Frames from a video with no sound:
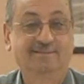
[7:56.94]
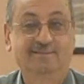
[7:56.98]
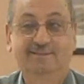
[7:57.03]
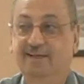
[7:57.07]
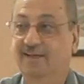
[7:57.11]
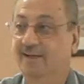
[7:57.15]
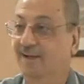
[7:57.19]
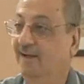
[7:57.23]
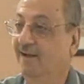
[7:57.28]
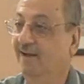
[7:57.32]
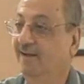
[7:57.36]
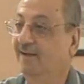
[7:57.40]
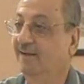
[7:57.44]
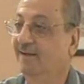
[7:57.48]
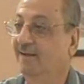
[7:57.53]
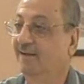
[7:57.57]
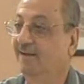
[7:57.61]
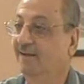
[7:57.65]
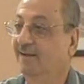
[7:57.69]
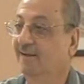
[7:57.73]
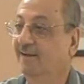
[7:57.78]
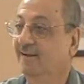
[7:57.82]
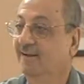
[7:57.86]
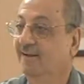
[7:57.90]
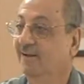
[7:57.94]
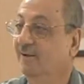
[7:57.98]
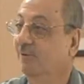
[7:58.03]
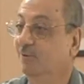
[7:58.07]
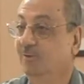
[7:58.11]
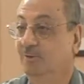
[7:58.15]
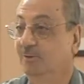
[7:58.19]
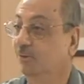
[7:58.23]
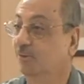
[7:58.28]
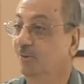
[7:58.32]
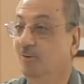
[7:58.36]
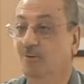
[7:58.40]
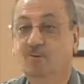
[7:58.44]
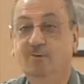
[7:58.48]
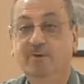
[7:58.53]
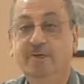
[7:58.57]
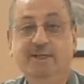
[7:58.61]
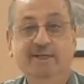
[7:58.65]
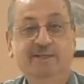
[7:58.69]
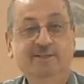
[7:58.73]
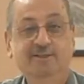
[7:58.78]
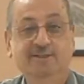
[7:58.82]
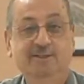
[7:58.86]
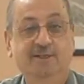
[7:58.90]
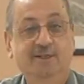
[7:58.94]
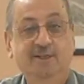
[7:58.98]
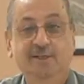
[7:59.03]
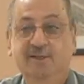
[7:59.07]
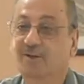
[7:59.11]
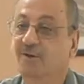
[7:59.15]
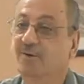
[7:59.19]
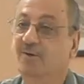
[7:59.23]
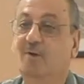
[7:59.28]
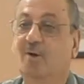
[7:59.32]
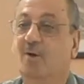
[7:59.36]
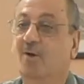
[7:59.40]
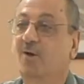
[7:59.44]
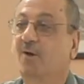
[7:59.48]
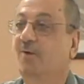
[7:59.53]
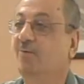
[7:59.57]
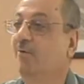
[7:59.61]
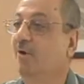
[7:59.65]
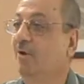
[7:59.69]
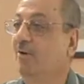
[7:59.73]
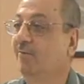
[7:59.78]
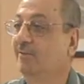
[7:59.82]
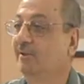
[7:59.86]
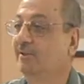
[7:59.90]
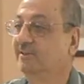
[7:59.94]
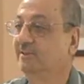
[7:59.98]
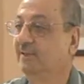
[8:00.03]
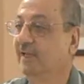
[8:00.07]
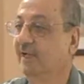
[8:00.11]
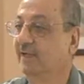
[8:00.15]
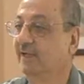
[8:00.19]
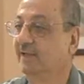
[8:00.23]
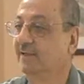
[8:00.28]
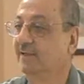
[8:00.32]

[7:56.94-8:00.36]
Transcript: Sukoon is not a vowel sign.